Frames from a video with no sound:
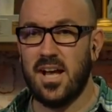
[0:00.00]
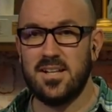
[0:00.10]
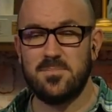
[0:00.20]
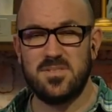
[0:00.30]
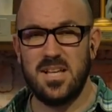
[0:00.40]
and
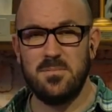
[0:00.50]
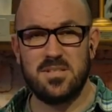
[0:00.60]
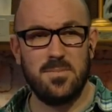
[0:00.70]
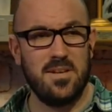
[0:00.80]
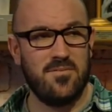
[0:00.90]
it seems
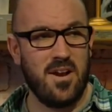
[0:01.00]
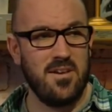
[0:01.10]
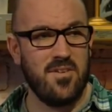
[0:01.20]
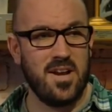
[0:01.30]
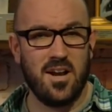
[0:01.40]
to be a very,
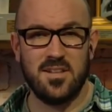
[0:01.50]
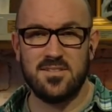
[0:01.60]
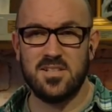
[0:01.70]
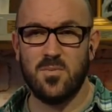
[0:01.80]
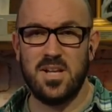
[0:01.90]
very odd
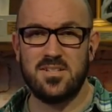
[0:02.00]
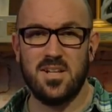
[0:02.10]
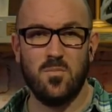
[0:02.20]
situation,